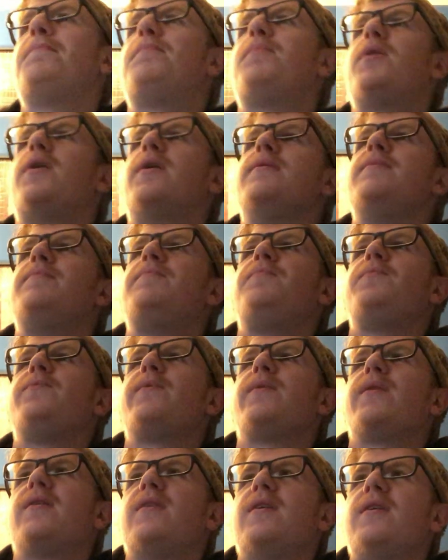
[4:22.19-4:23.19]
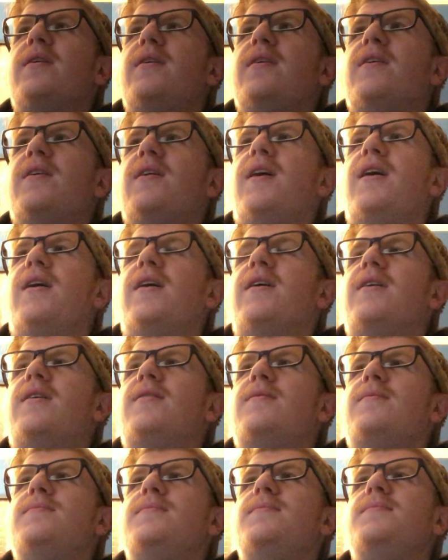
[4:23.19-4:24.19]
But
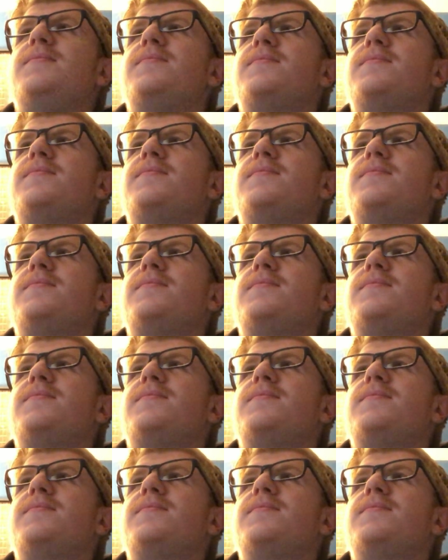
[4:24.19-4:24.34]
the